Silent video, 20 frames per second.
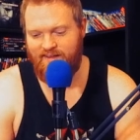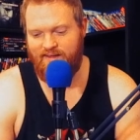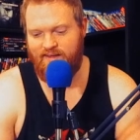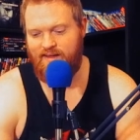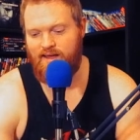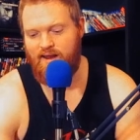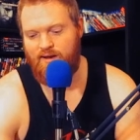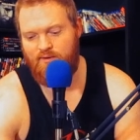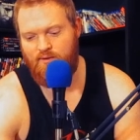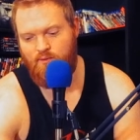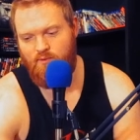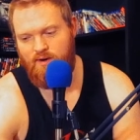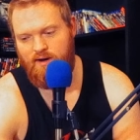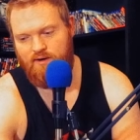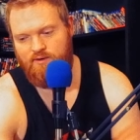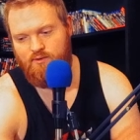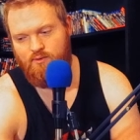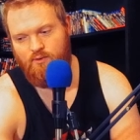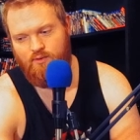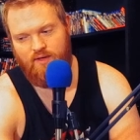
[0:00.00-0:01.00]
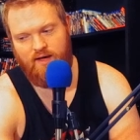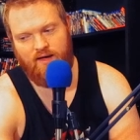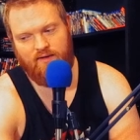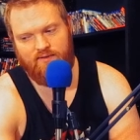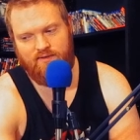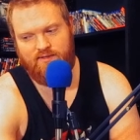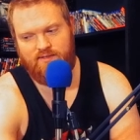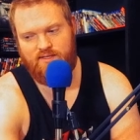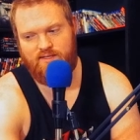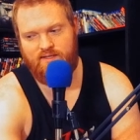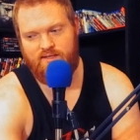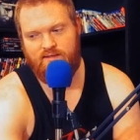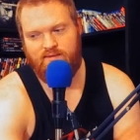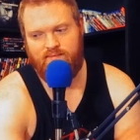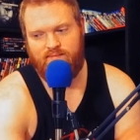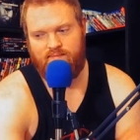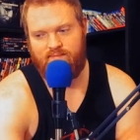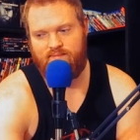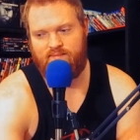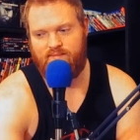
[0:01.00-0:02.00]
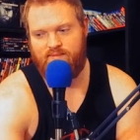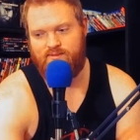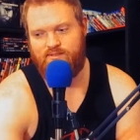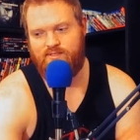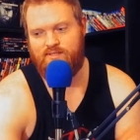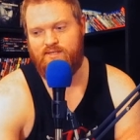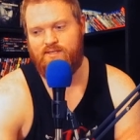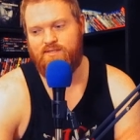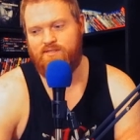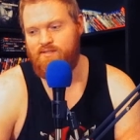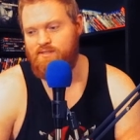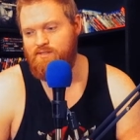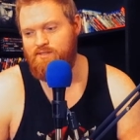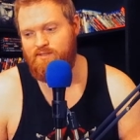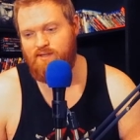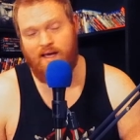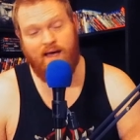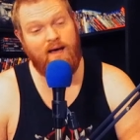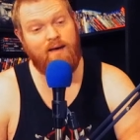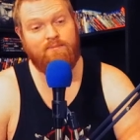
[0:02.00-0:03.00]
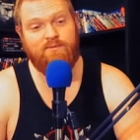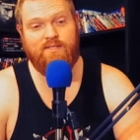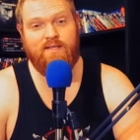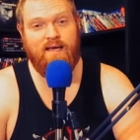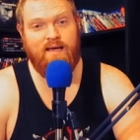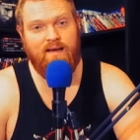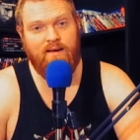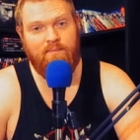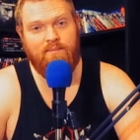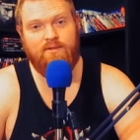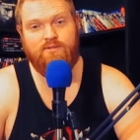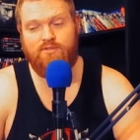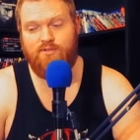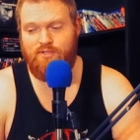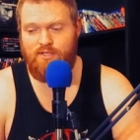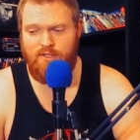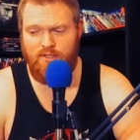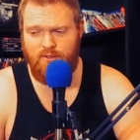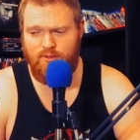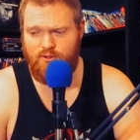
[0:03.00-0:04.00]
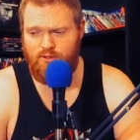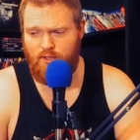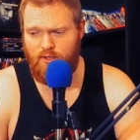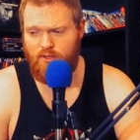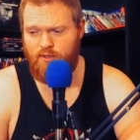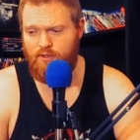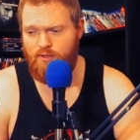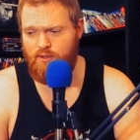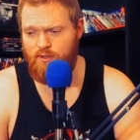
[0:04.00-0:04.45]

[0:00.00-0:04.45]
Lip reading: I don't know what I'd do without this kid. Jesus, I Am Sam is a tearjerker.